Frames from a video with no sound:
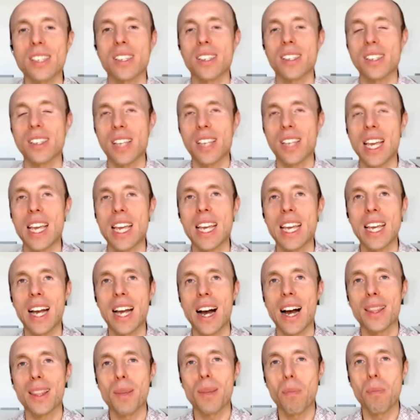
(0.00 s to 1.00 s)

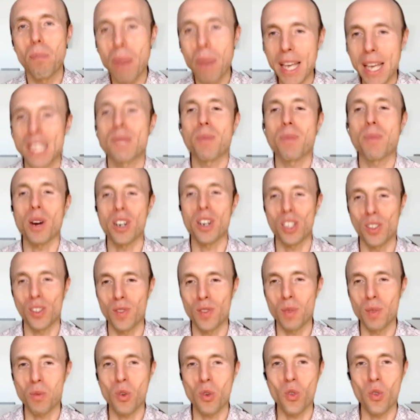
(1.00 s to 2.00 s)
say are the best
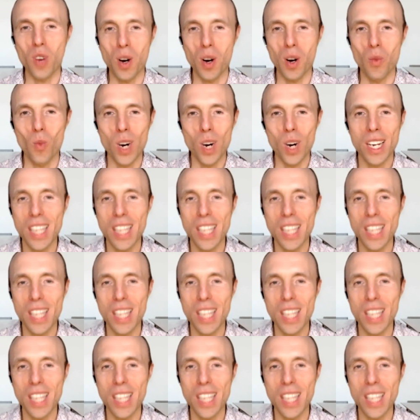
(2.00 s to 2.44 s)
parts of the program?